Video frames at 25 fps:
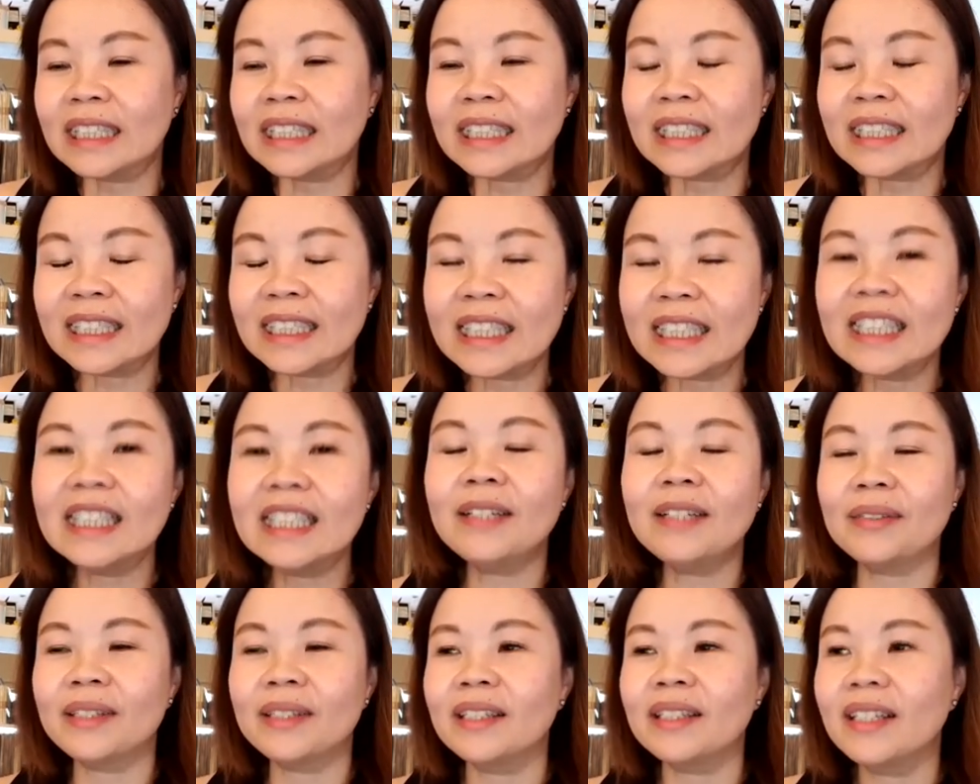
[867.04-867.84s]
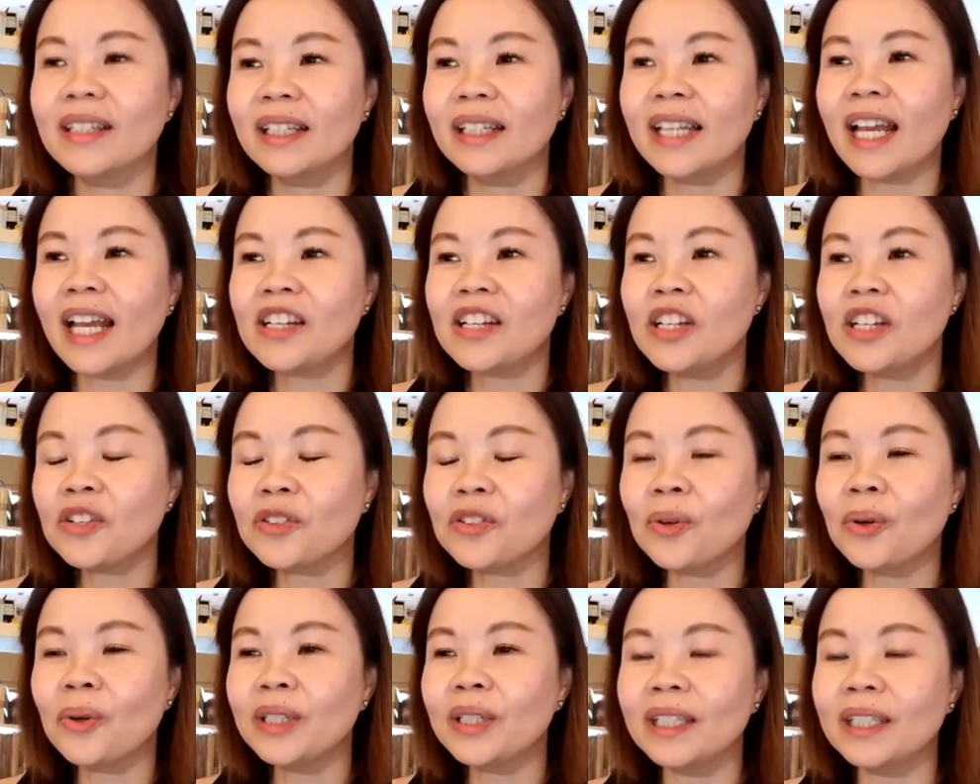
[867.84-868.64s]
tea leaves, they're actually
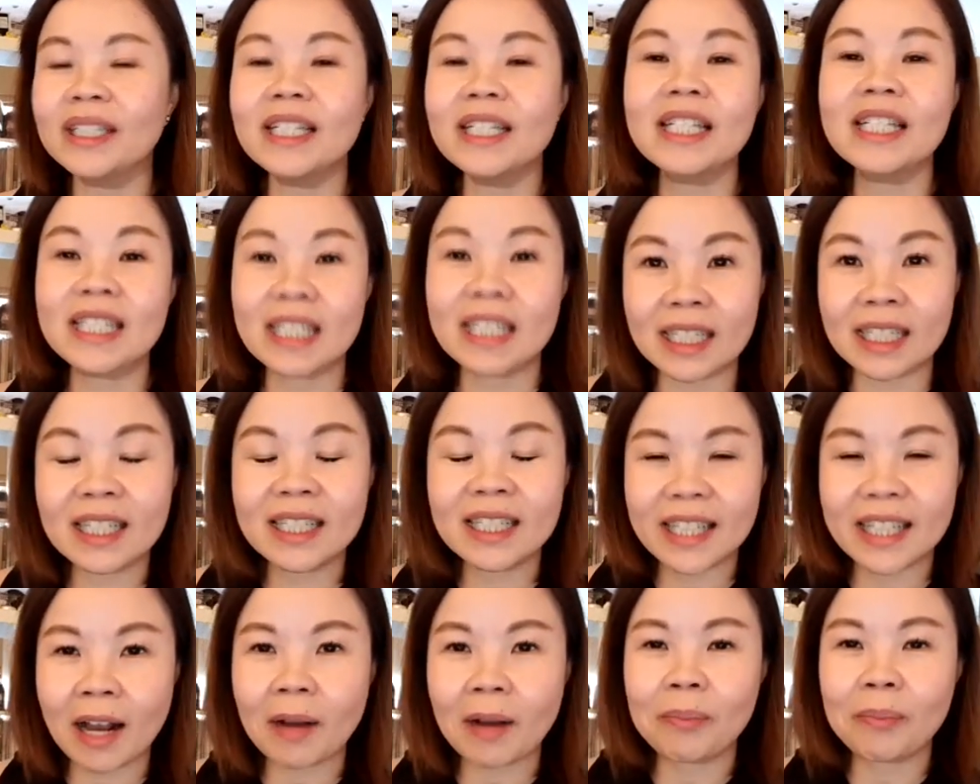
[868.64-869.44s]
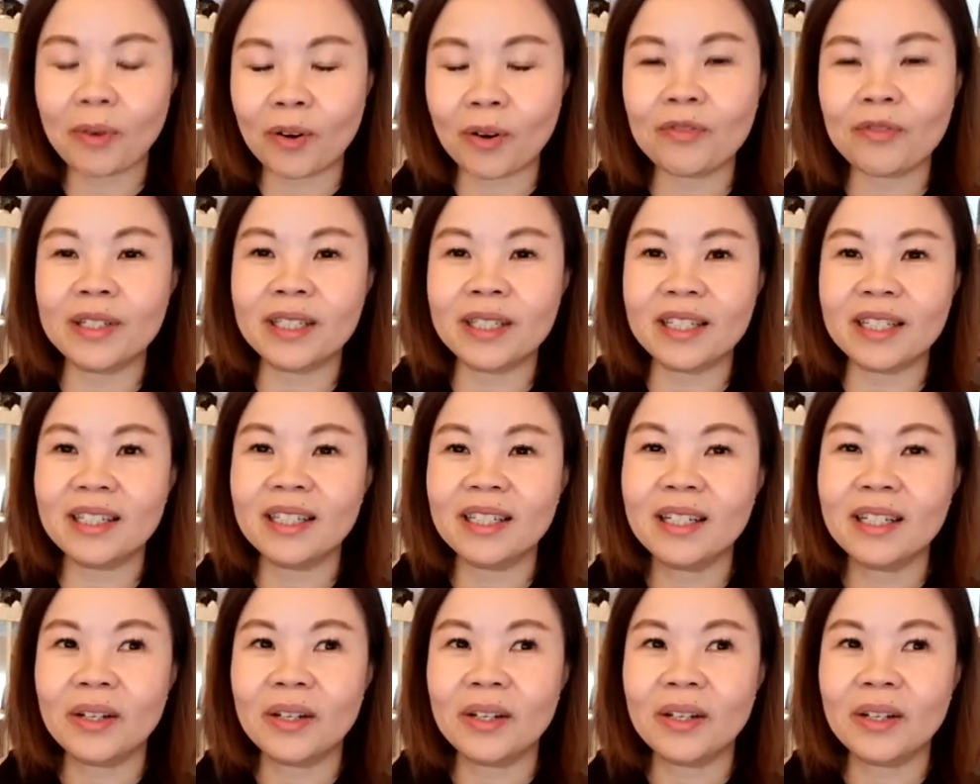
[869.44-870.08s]
grown in this Zhejiang province.